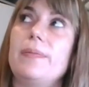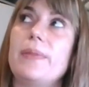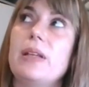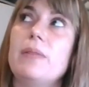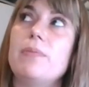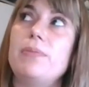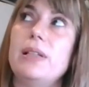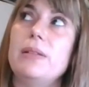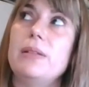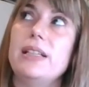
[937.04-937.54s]

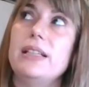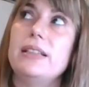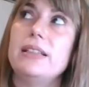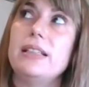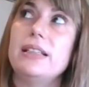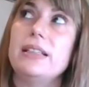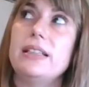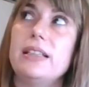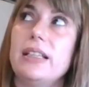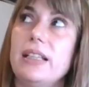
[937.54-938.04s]

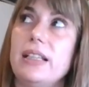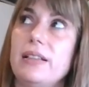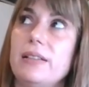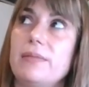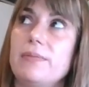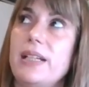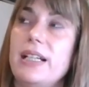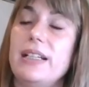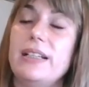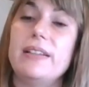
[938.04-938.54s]
implemented in
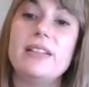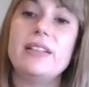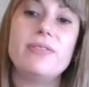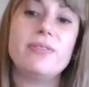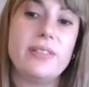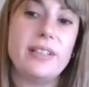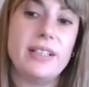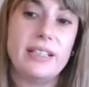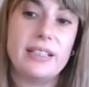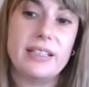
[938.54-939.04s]
very
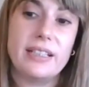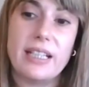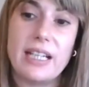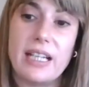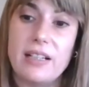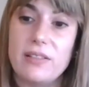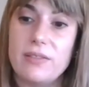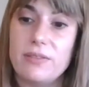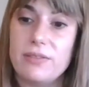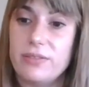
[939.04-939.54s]
different
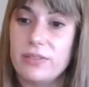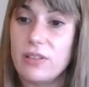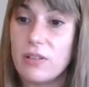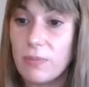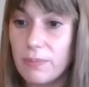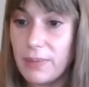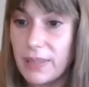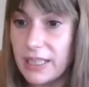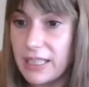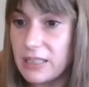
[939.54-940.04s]
kind of
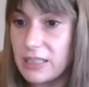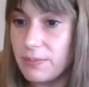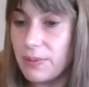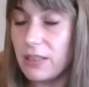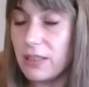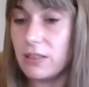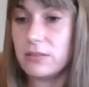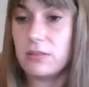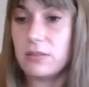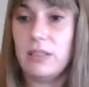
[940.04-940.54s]
companies,
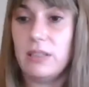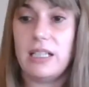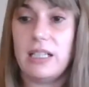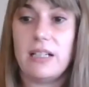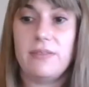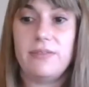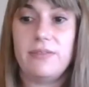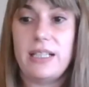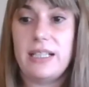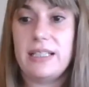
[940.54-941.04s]
because we
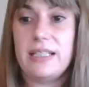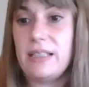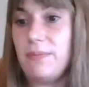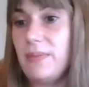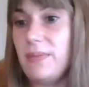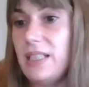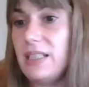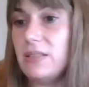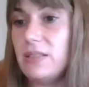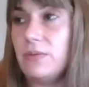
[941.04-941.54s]
have
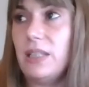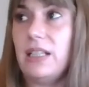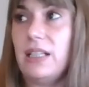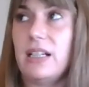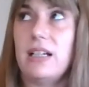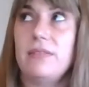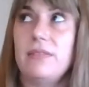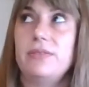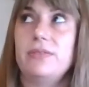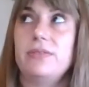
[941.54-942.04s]
SMEs, we
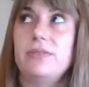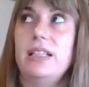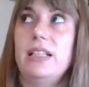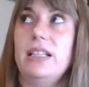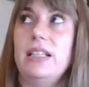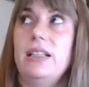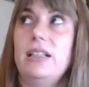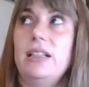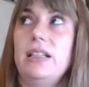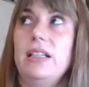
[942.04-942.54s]
have
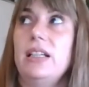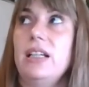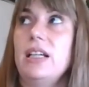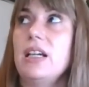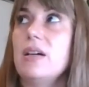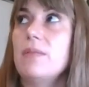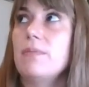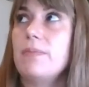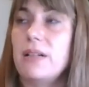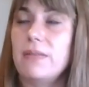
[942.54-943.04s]

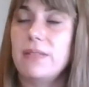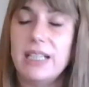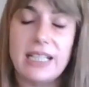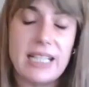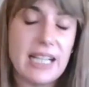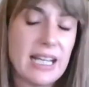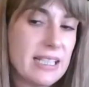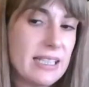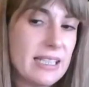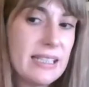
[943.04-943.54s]
public
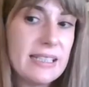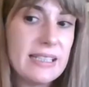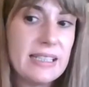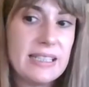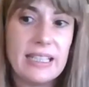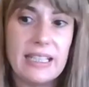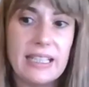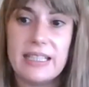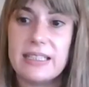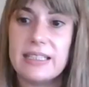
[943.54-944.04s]

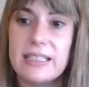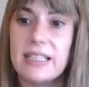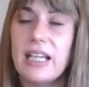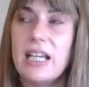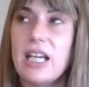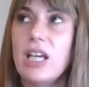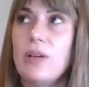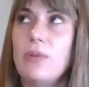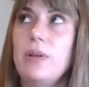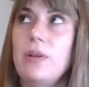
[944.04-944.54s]
agencies,
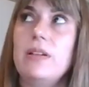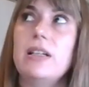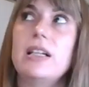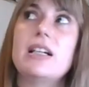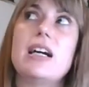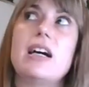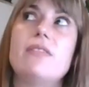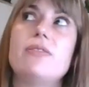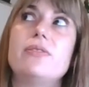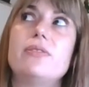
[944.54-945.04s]
we will
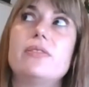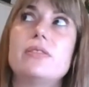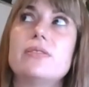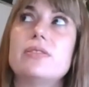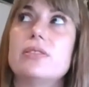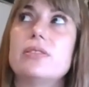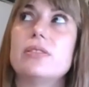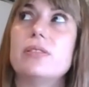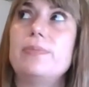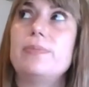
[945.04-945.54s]
have
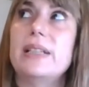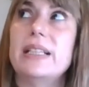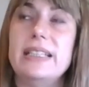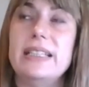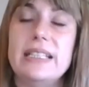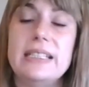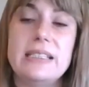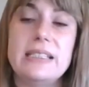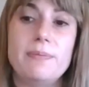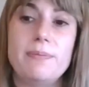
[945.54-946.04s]
also
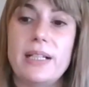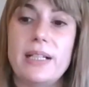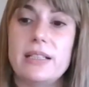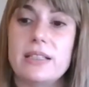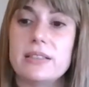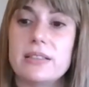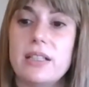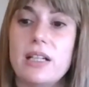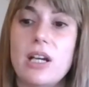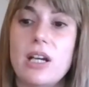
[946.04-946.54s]

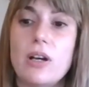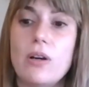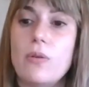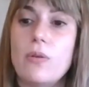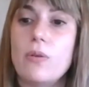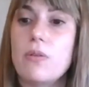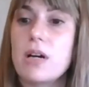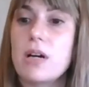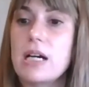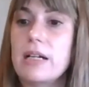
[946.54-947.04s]
participants
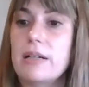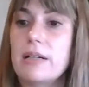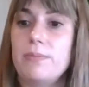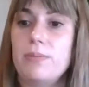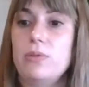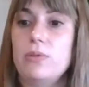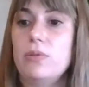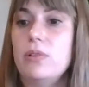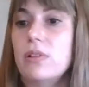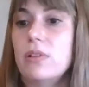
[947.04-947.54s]
who are
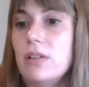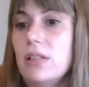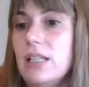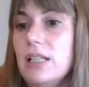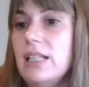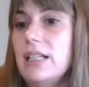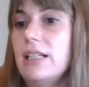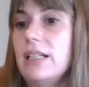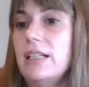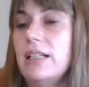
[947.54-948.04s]

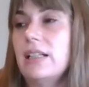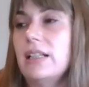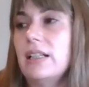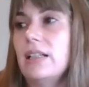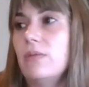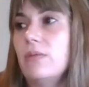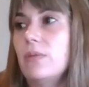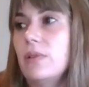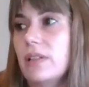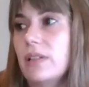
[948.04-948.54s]

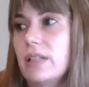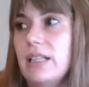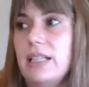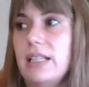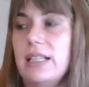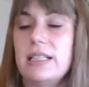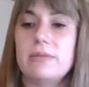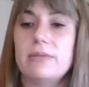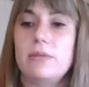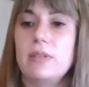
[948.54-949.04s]
blue-collar
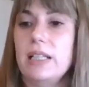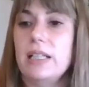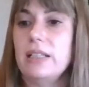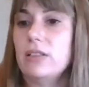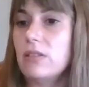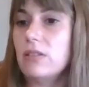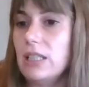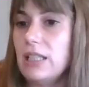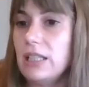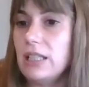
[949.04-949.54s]
workers,
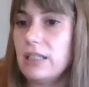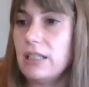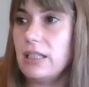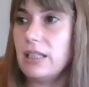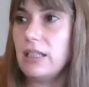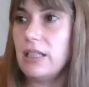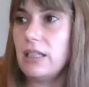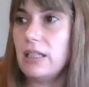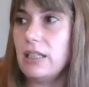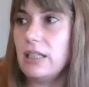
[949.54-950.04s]
white-collar
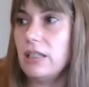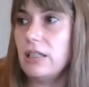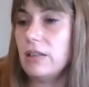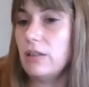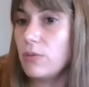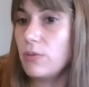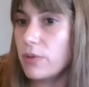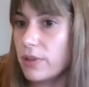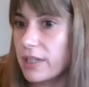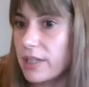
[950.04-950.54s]

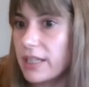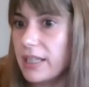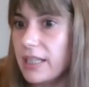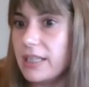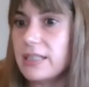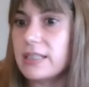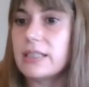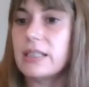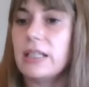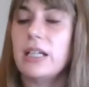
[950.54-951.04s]

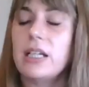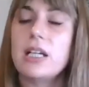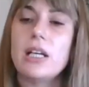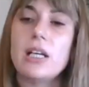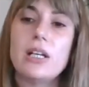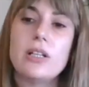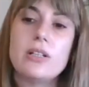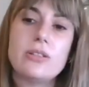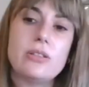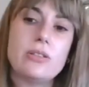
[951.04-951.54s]
workers.
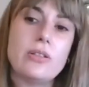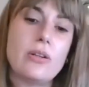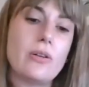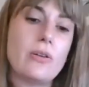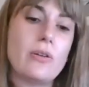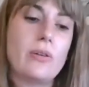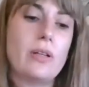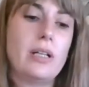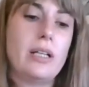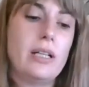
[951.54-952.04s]

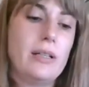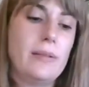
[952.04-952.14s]
So